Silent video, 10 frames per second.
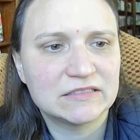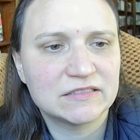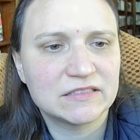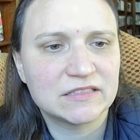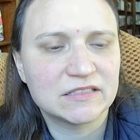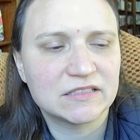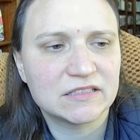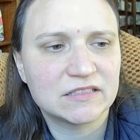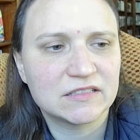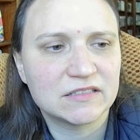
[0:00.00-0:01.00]
da, da,
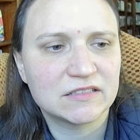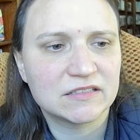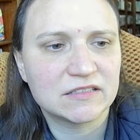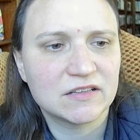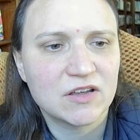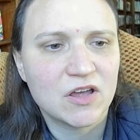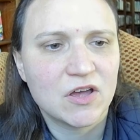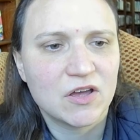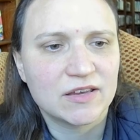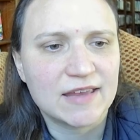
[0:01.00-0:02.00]
da.
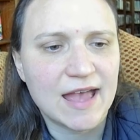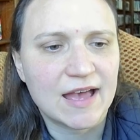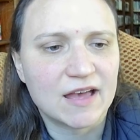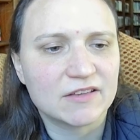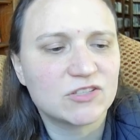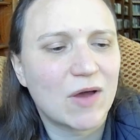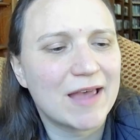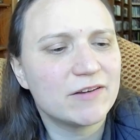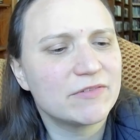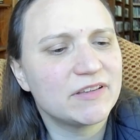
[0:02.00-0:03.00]
Yeah. So I don't
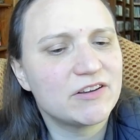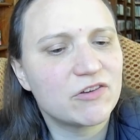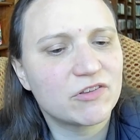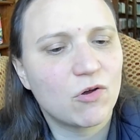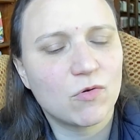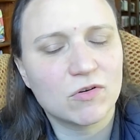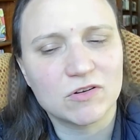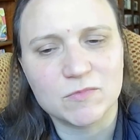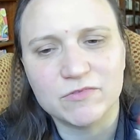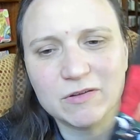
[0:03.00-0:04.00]
really know the horror
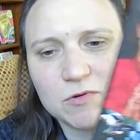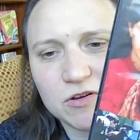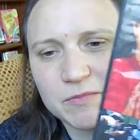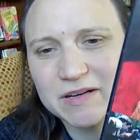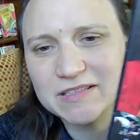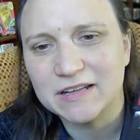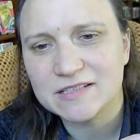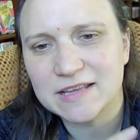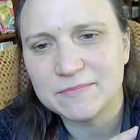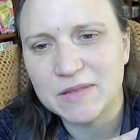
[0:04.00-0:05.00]
movie world, but it sounds
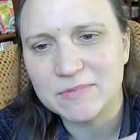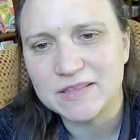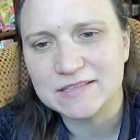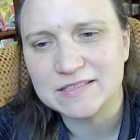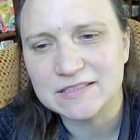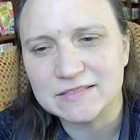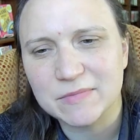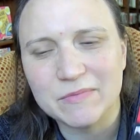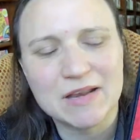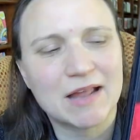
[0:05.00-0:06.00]
like maybe this is
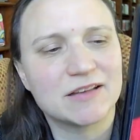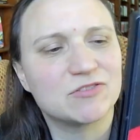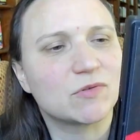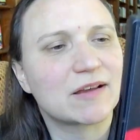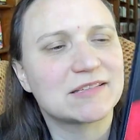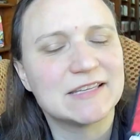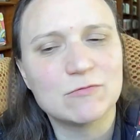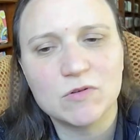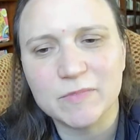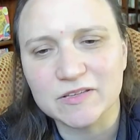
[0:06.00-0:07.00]
maybe not a direct
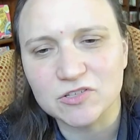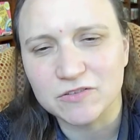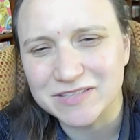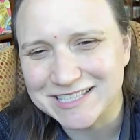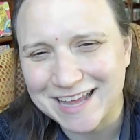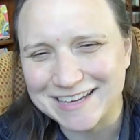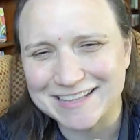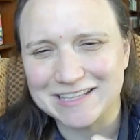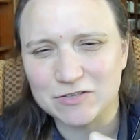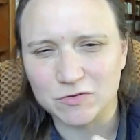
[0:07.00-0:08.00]
sequel, but sort of set
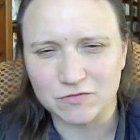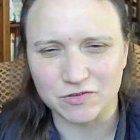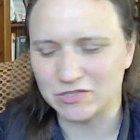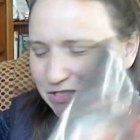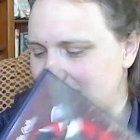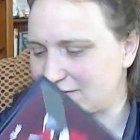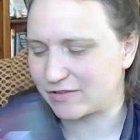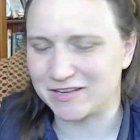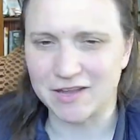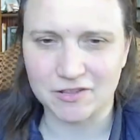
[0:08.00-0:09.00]
in the universe of
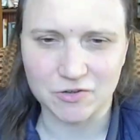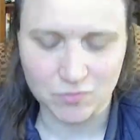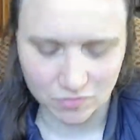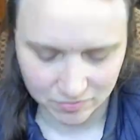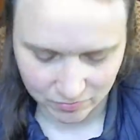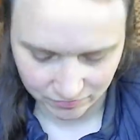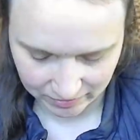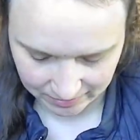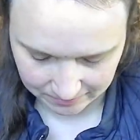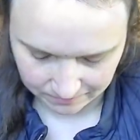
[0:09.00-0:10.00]
another horror
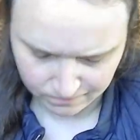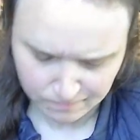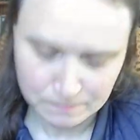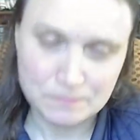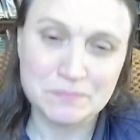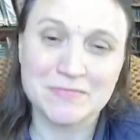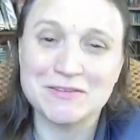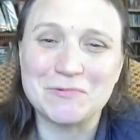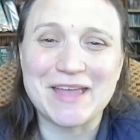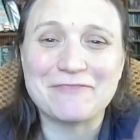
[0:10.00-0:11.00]
movie.
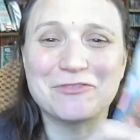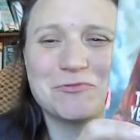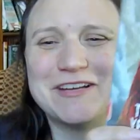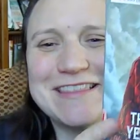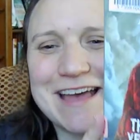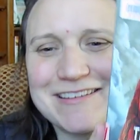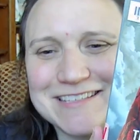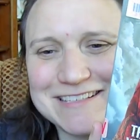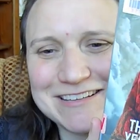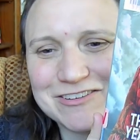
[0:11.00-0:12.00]
We have
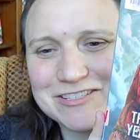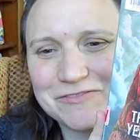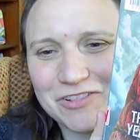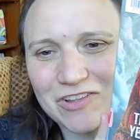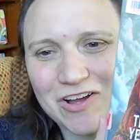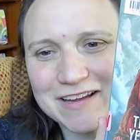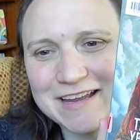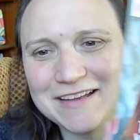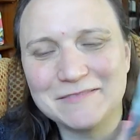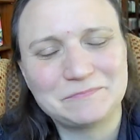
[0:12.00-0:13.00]
3,000 Years of Longing